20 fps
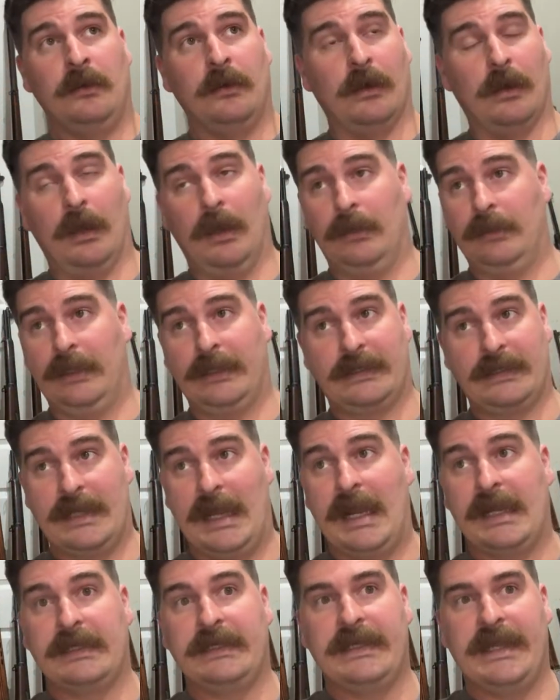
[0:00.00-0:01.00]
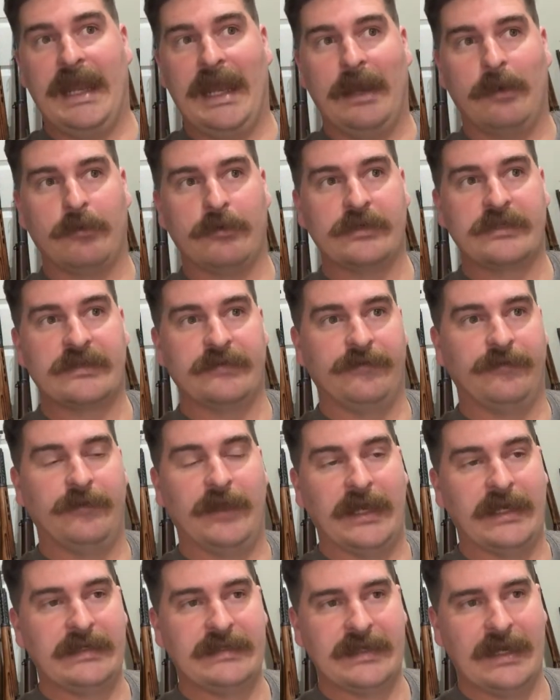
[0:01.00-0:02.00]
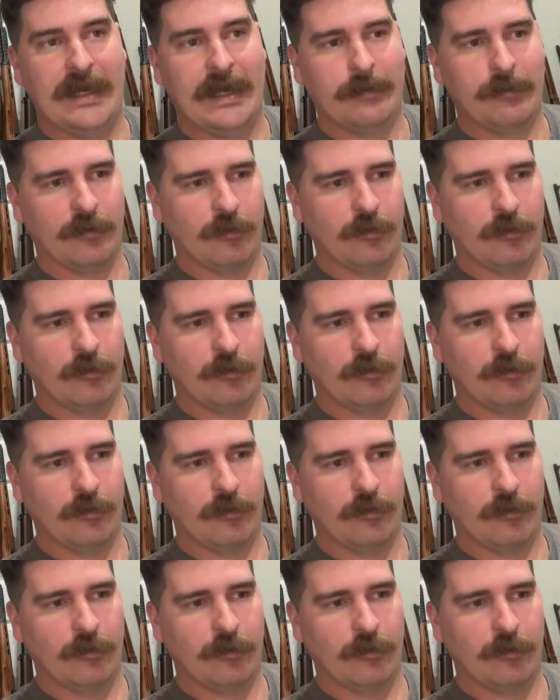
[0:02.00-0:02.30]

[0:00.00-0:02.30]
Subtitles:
90 hours of flight time